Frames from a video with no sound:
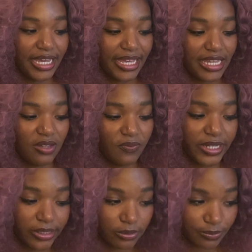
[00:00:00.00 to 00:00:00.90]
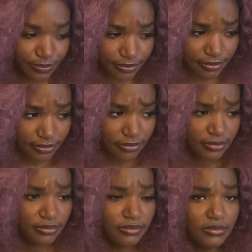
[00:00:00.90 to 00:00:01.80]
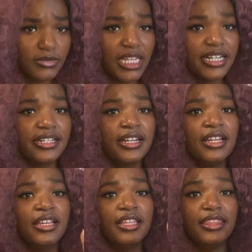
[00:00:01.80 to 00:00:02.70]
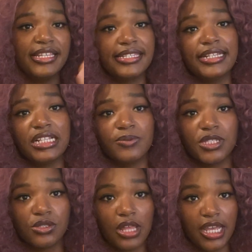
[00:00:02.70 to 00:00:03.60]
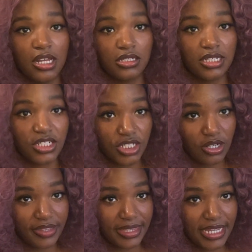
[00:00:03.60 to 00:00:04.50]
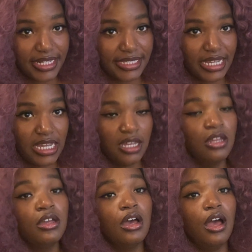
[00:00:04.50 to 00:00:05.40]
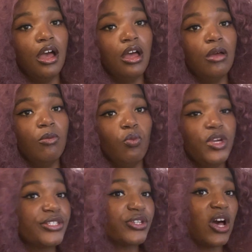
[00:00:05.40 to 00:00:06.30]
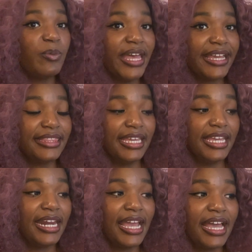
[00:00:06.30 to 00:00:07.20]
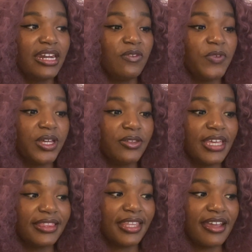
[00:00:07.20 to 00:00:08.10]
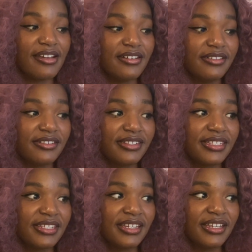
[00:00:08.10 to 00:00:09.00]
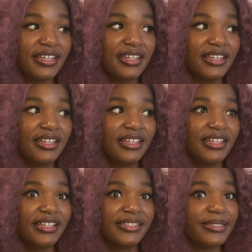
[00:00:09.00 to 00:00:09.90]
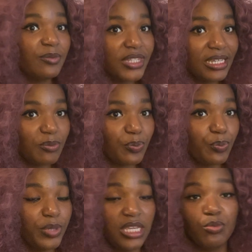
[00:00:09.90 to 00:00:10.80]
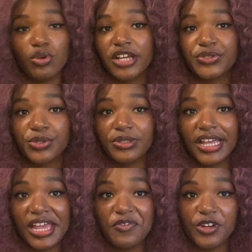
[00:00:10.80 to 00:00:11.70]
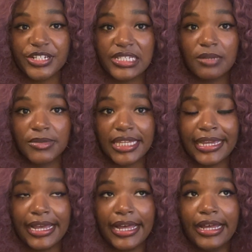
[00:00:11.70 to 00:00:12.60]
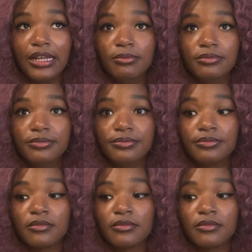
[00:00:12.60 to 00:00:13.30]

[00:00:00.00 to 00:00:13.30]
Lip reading: I kind of felt this eclipse is like touching on things that we saw back then. I kind of feel that there's something being brought to life, or something, I'm